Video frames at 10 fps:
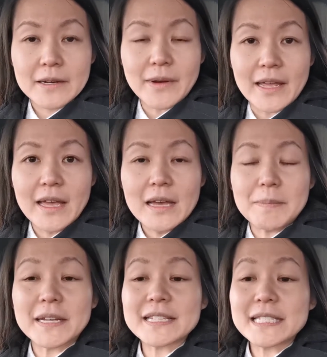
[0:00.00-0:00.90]
right?
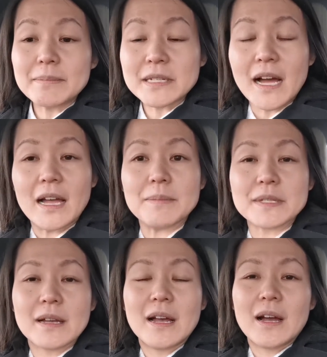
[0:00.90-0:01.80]
Because
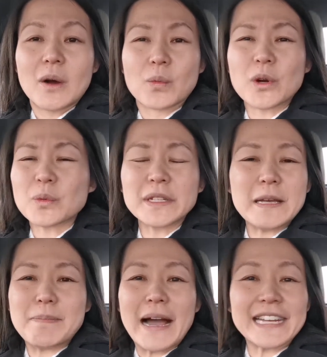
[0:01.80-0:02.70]
sometimes we're
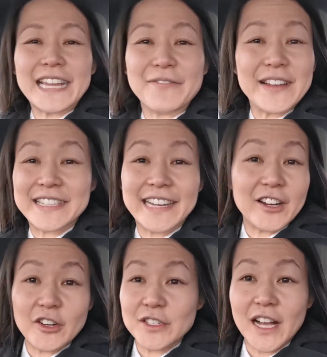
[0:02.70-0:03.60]
really bad at investing
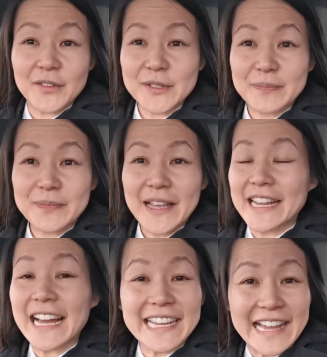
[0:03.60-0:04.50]
in ourselves.
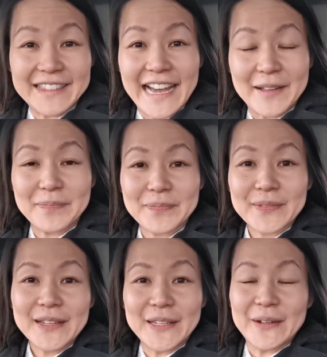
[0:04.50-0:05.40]
And I get that.
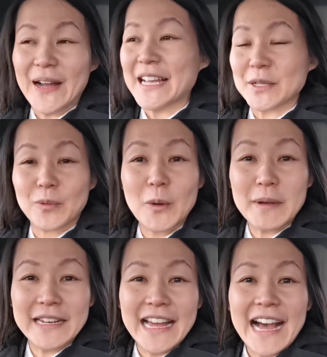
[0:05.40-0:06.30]
As a
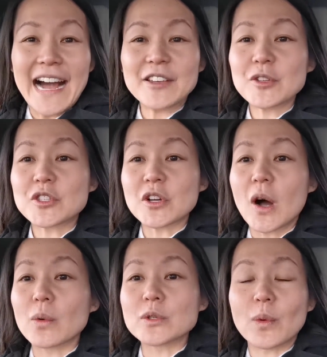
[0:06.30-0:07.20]
woman, I used to
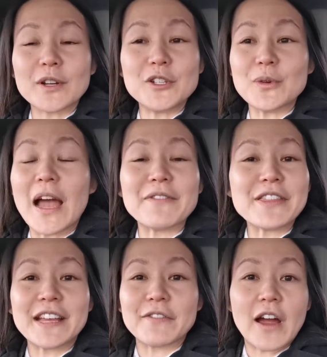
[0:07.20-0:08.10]
always want to do
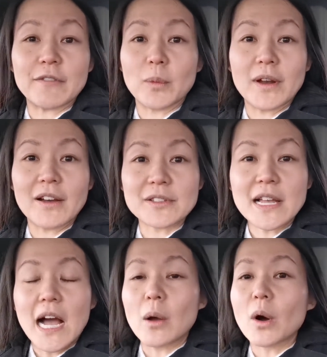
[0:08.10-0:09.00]
everything for everyone else.
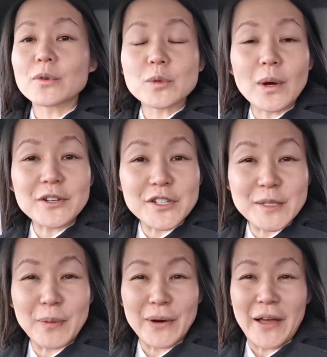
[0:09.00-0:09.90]
I always wanted to
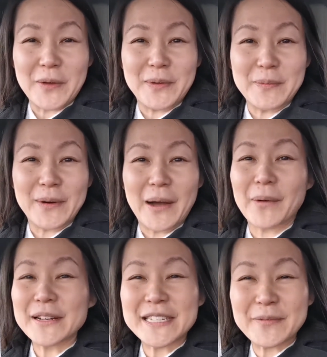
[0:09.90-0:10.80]
support other people. I
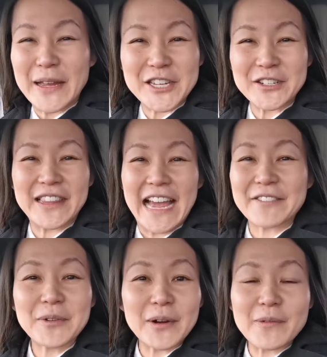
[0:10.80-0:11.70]
wanted to make sure that
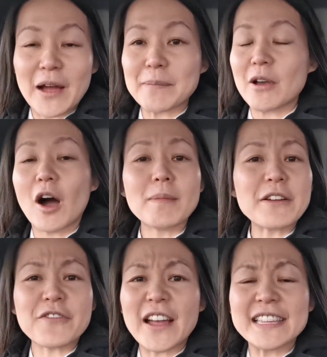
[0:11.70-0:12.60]
everyone around me, all my
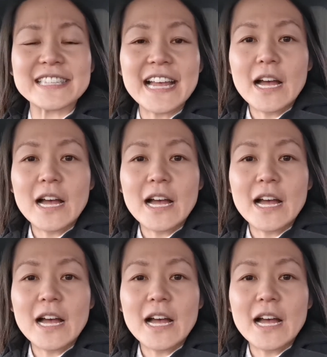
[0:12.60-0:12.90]
friends,